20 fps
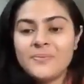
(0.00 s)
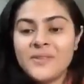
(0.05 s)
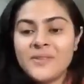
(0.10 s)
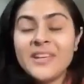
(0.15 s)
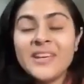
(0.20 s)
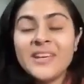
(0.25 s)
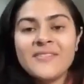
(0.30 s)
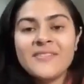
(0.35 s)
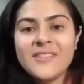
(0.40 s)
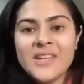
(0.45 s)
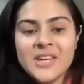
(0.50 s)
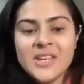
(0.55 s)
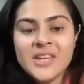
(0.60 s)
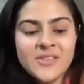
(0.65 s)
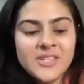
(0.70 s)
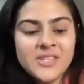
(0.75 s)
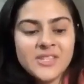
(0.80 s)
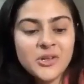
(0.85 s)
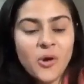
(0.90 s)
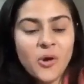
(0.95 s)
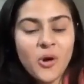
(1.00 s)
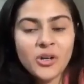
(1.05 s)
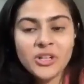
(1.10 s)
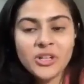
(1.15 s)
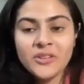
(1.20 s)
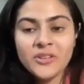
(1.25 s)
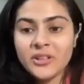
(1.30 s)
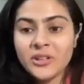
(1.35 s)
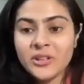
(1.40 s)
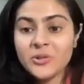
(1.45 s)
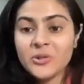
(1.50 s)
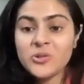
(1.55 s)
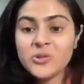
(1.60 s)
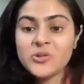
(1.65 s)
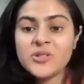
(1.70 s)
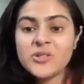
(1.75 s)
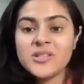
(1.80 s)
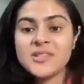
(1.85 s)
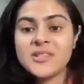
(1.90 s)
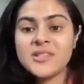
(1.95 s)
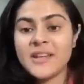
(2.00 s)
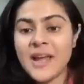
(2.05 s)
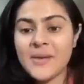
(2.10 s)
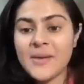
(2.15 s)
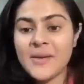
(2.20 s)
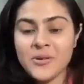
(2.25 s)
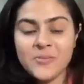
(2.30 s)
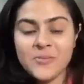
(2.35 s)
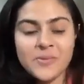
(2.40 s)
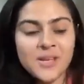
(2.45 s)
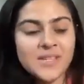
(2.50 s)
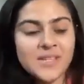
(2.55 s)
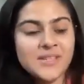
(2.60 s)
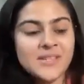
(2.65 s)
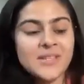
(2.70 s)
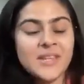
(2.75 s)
thing which a doctor will use to describe your breast.